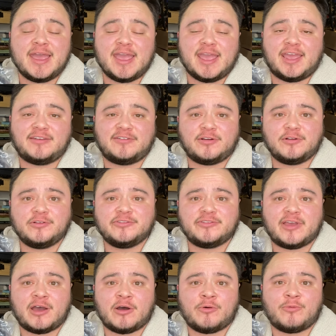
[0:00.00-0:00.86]
It turns
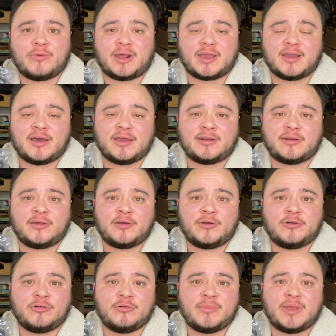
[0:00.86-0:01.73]
out when I got it
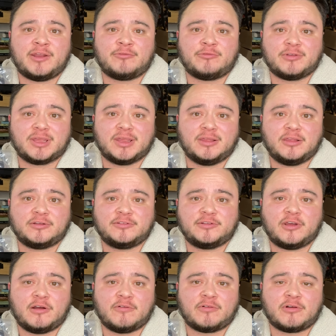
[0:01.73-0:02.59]
home and really looked
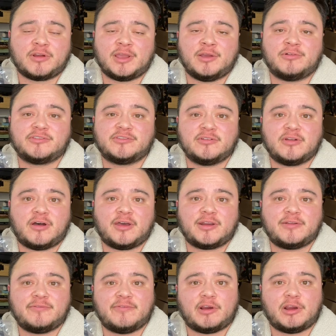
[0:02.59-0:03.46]
it over, it was not
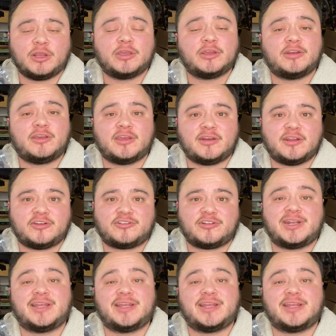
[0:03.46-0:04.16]
in very good condition.